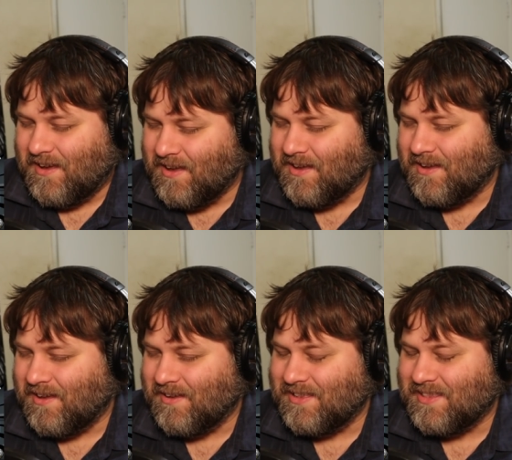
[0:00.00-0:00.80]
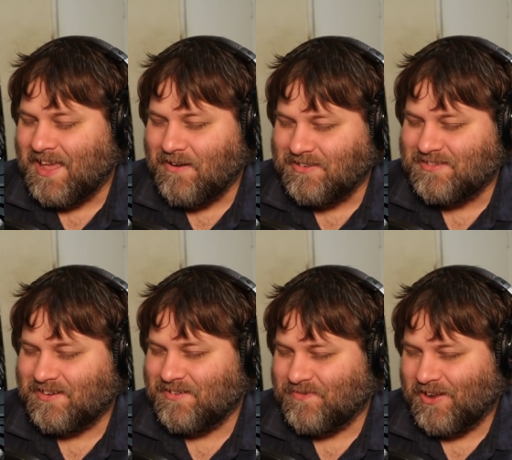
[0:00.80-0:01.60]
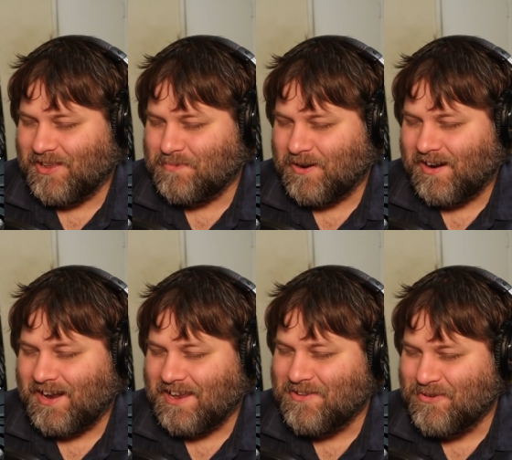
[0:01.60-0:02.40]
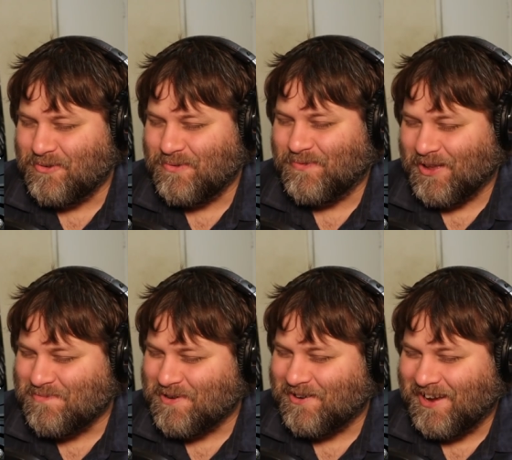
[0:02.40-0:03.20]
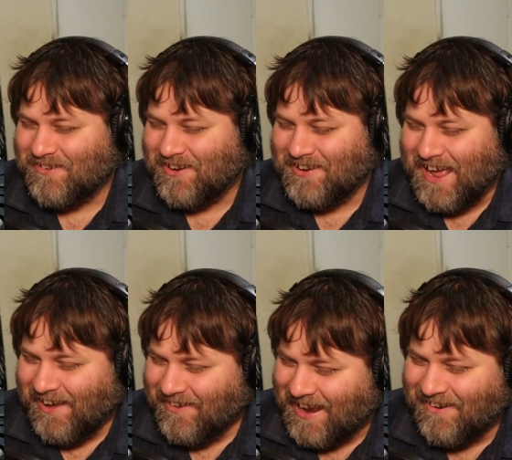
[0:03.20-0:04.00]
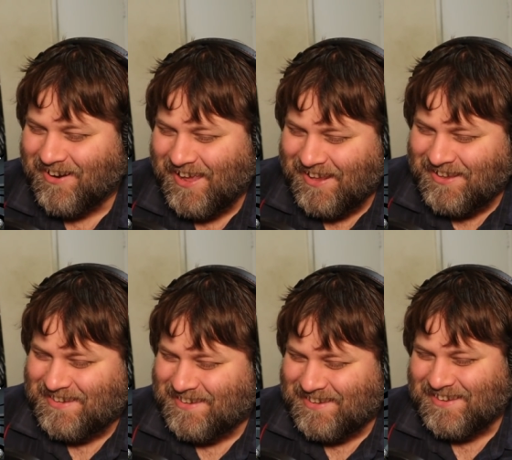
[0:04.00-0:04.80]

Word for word: now it's starting to fall apart. I knew it would fall apart right around now, and here it is.